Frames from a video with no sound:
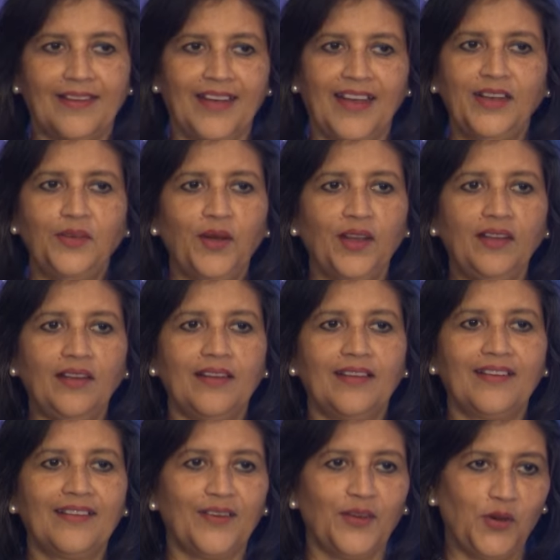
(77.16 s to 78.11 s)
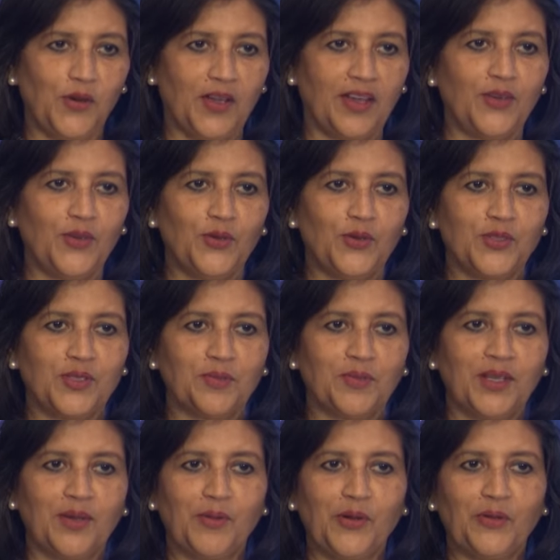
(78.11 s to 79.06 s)
Anyone? Okay, you know
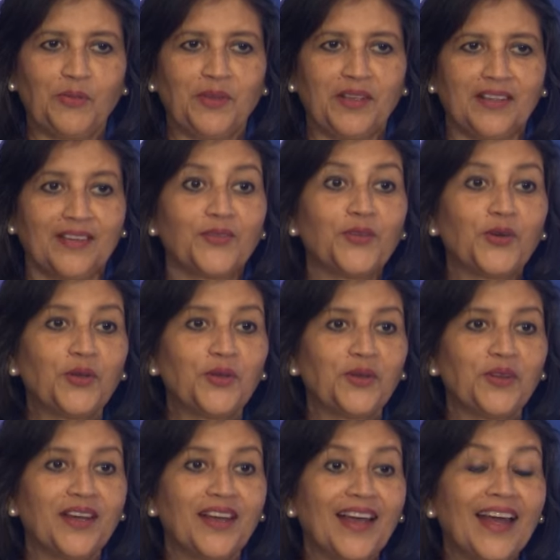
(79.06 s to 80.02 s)
something about me. What do you?